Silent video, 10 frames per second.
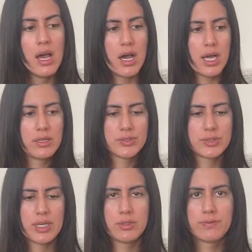And also,
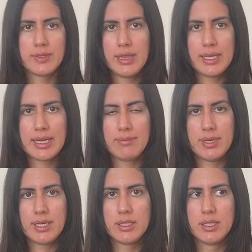I don't feel like I'm
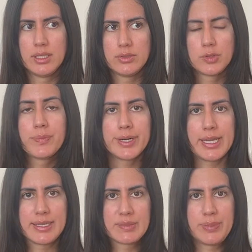a super
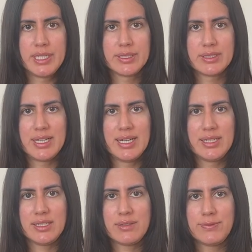expert. And
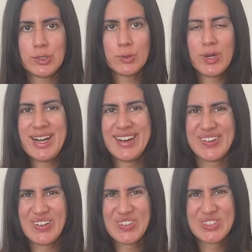if you are
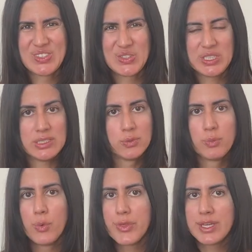also into
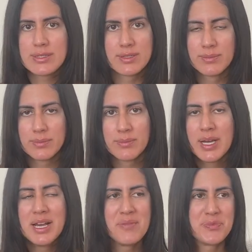Buddhism,
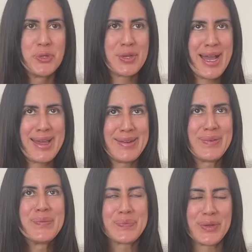you can
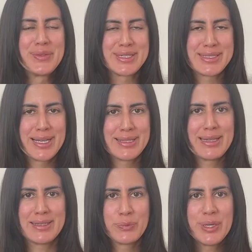understand
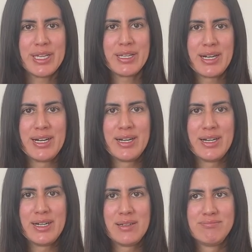that we
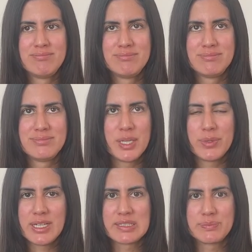are never
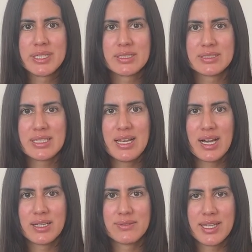experts in
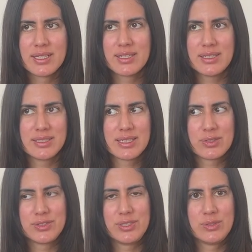life like it's a
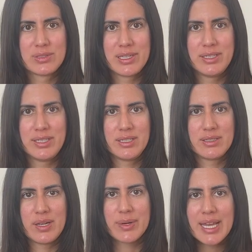continuous learning
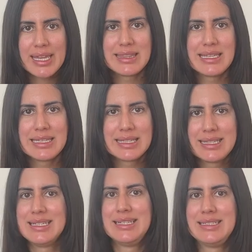never ending
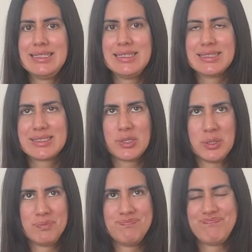learning so